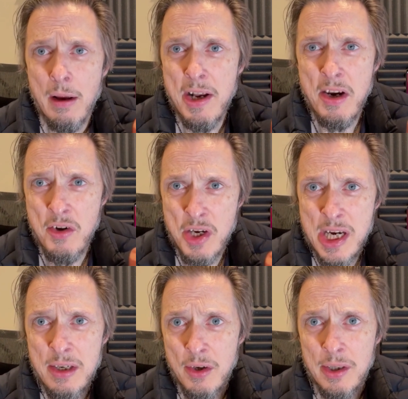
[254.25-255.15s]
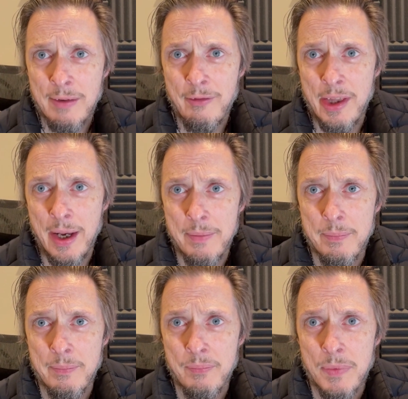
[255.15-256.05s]
I don't need Gherkin for that.
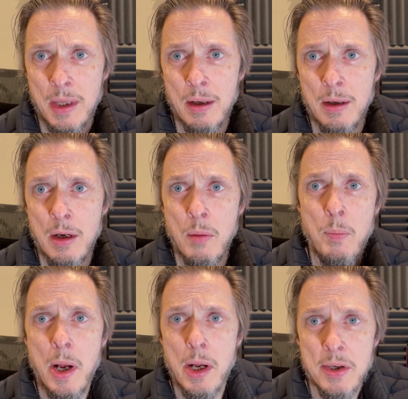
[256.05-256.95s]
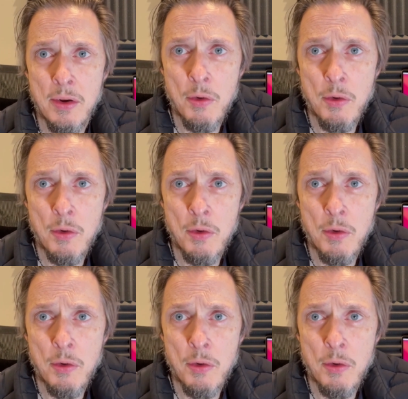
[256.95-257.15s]
But